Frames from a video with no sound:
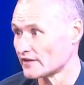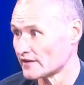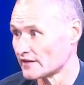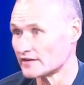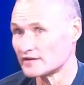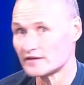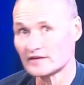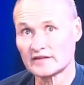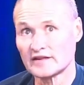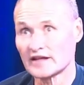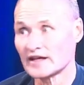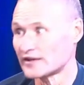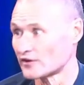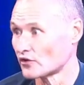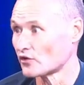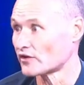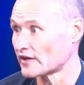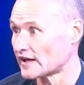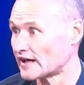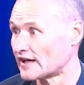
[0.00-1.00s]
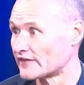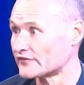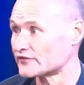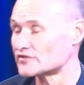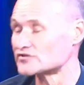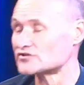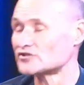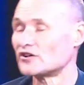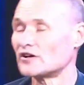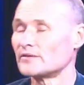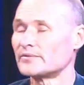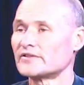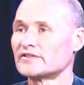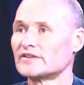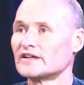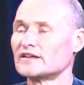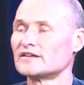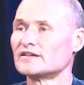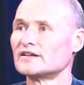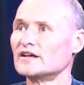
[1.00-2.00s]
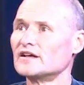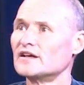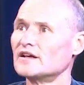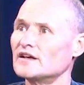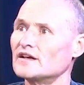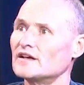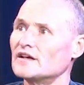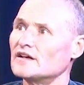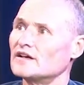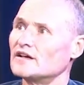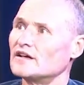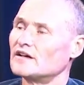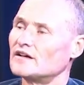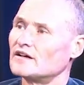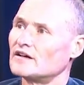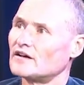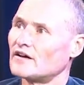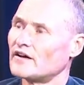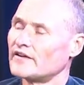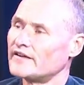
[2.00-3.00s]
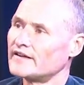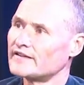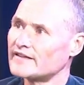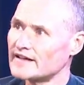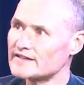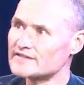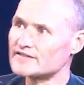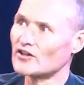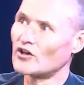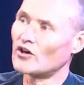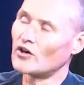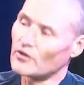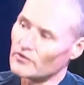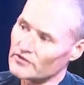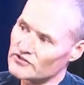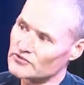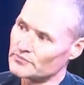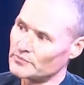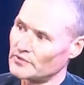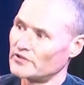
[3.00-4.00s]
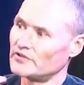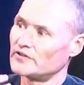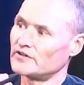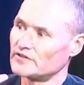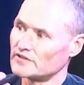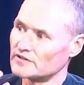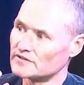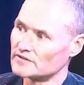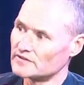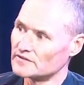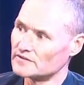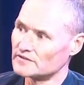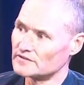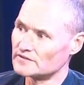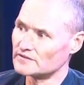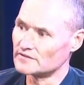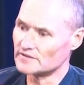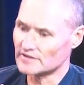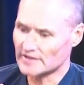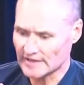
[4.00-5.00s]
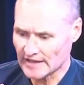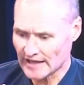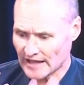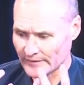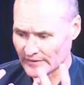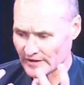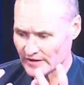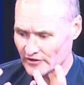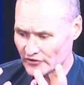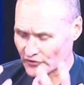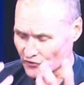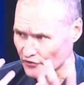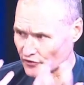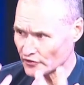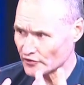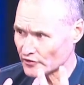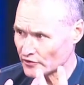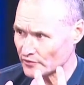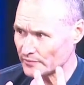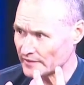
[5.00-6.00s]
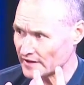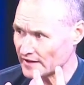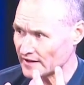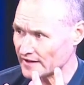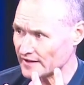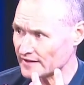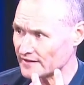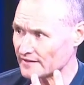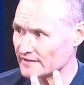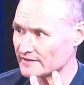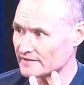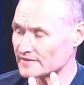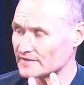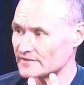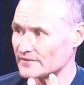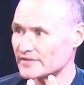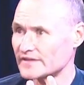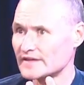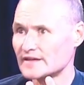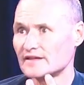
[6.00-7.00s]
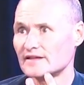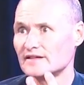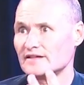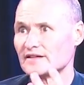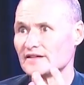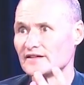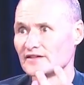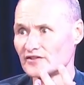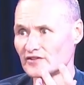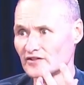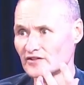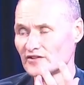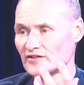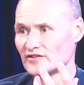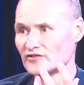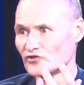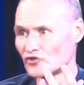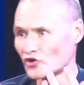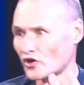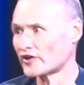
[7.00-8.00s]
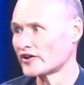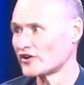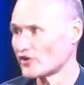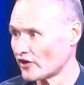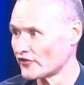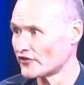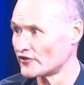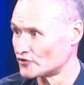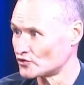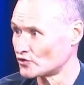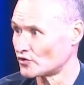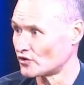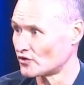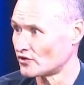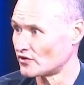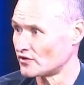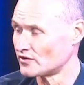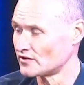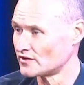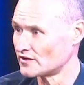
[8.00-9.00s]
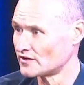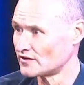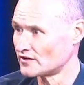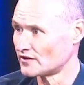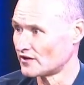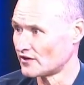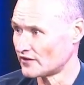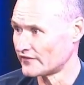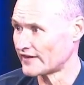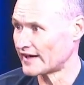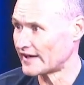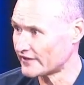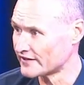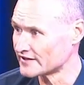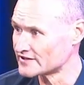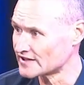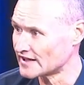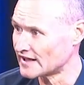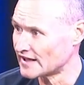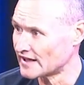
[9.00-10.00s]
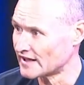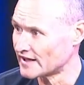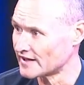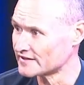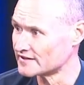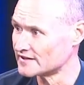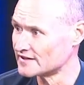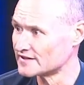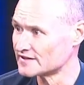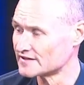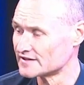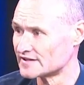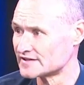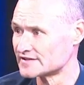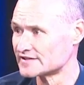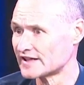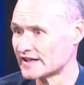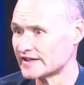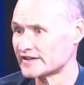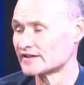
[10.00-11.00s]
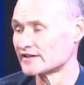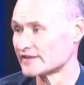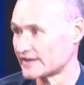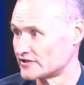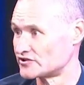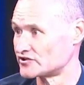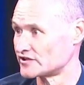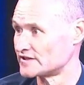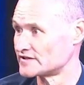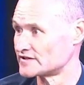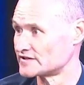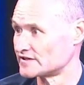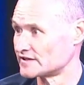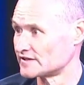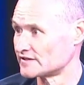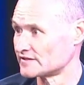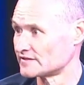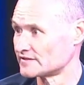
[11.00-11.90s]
there to look after us type of thing, I think that's the Holy Spirit coming through me, knocking on the door of Arron's heart to say, let Jesus in.